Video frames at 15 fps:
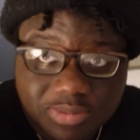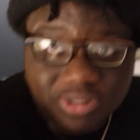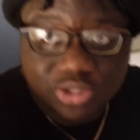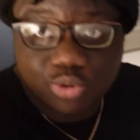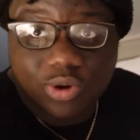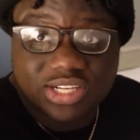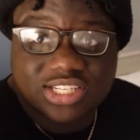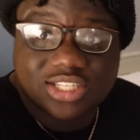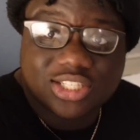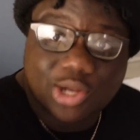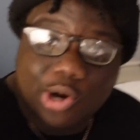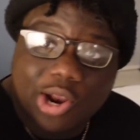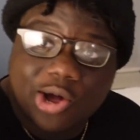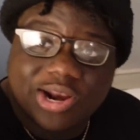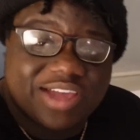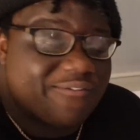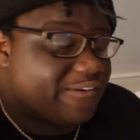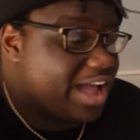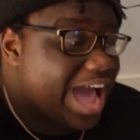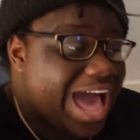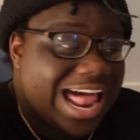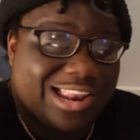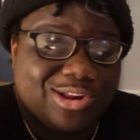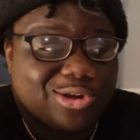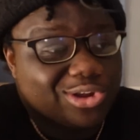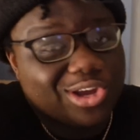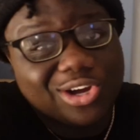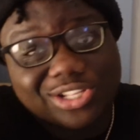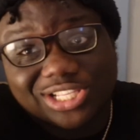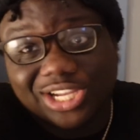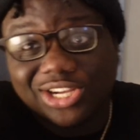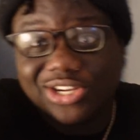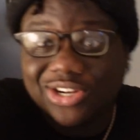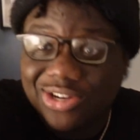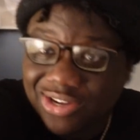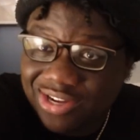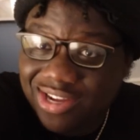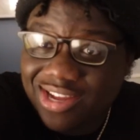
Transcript: been twitching so long, they forgot to do YouTube.